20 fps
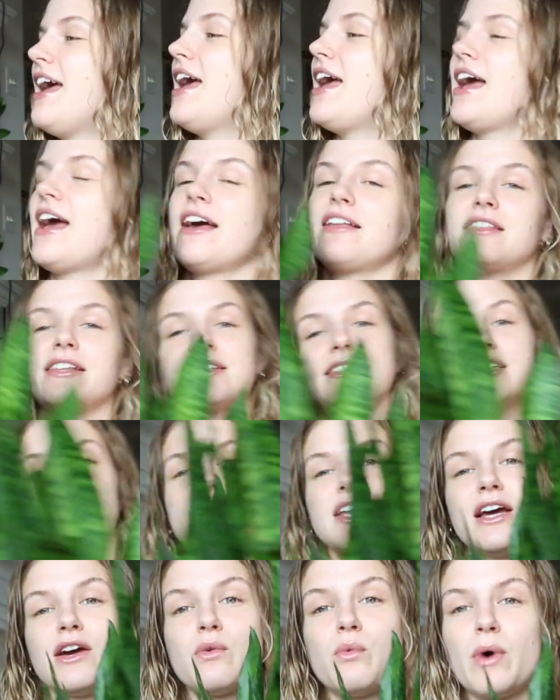And this is
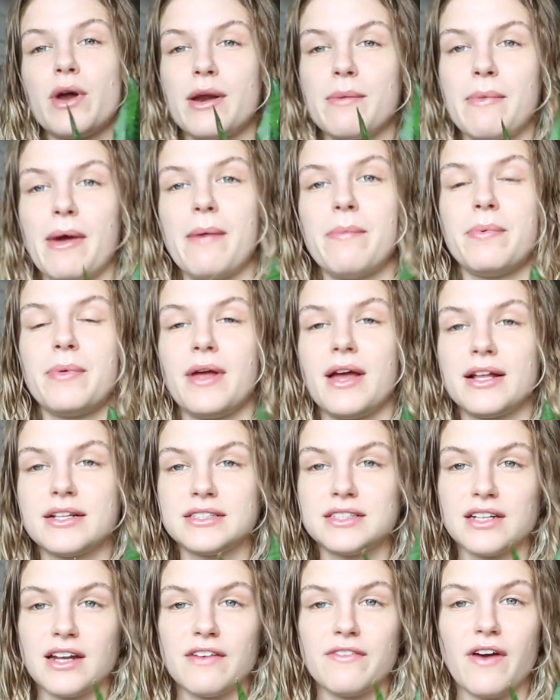like one of my plants
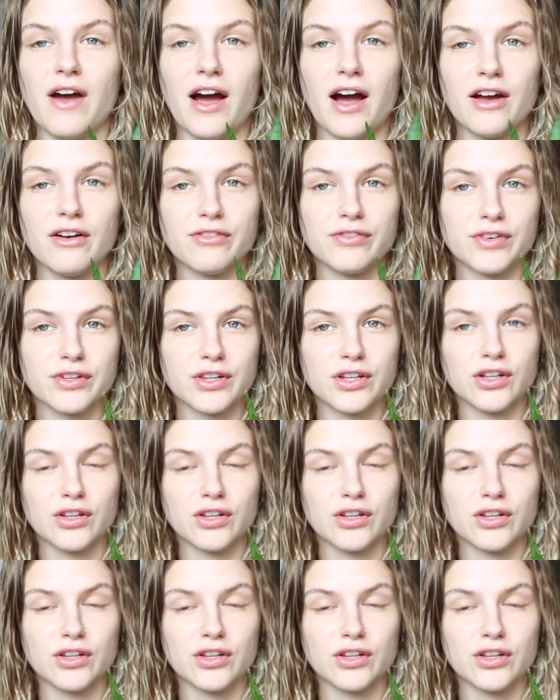that I've had for the